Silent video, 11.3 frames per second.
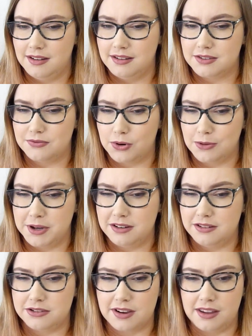Sephora been in
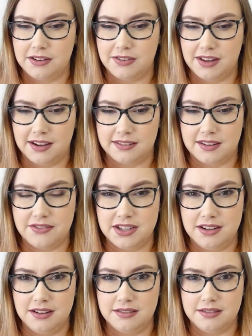Australia for like 7
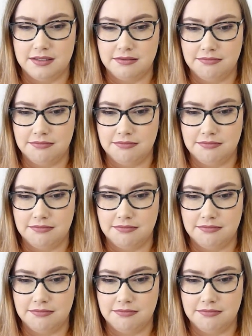years?